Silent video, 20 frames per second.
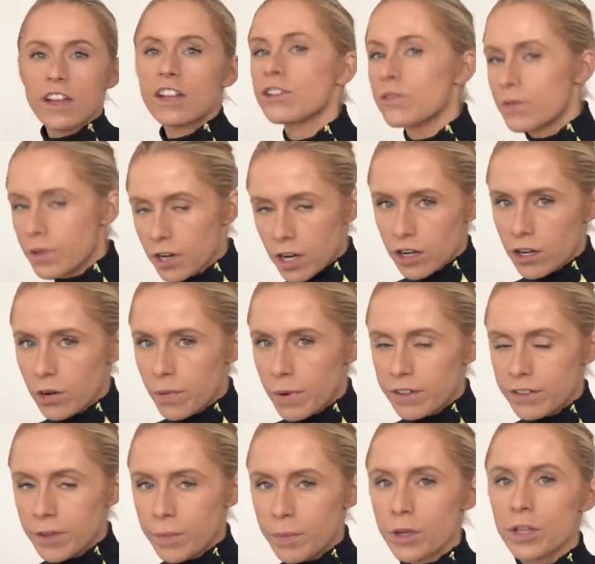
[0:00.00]
Daniel Ricciardo
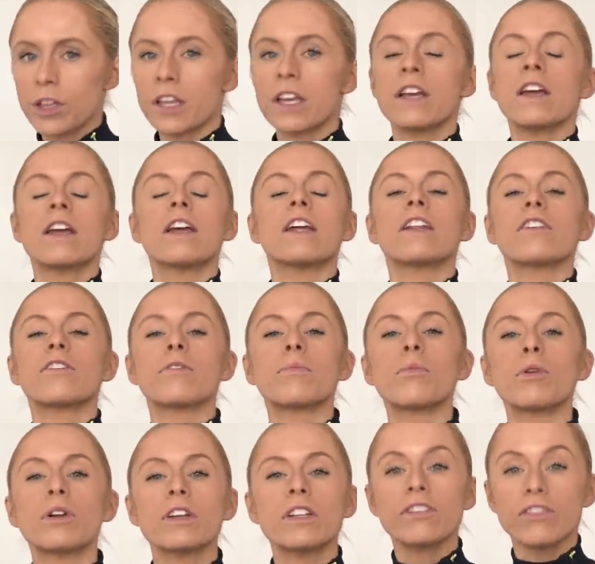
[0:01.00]
wakes up early and does a
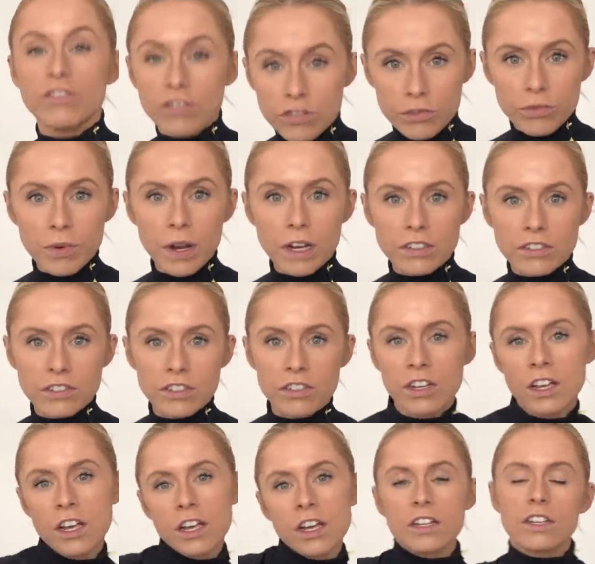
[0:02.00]
morning stretch
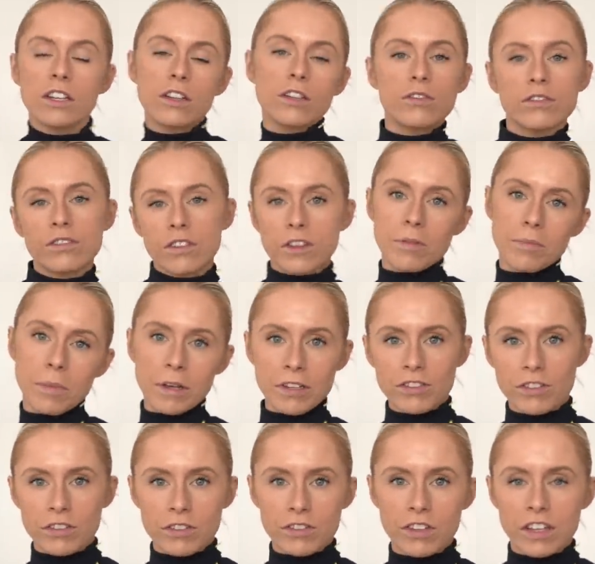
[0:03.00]
to loosen the
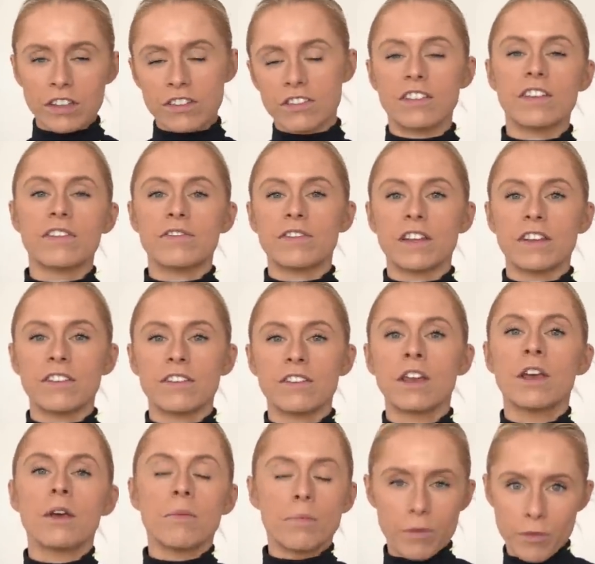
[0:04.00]
muscles and
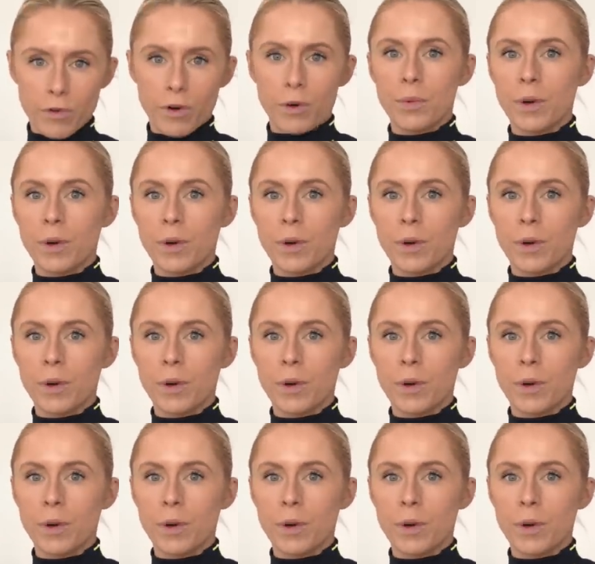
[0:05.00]
stiffness before